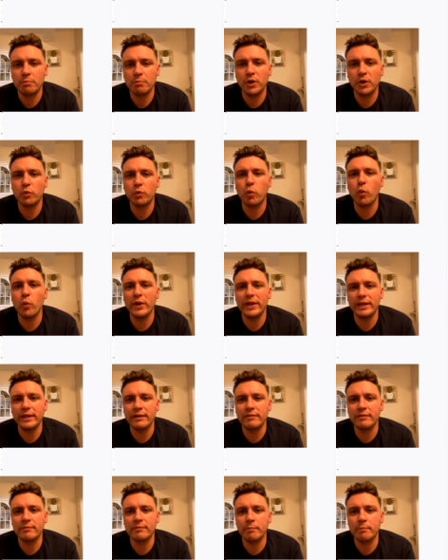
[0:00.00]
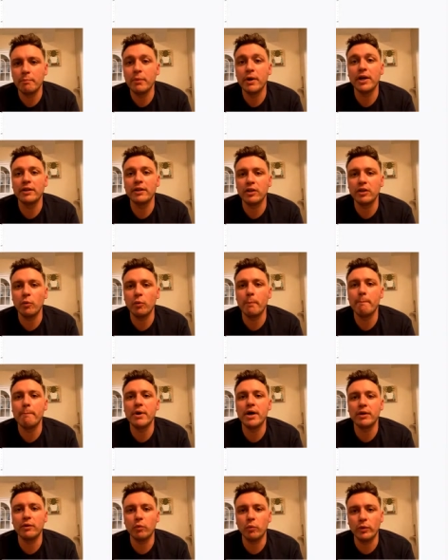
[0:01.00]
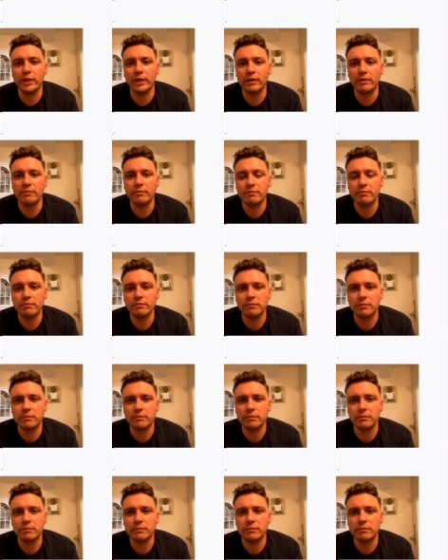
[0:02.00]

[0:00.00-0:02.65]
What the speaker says: but when. But no, but when.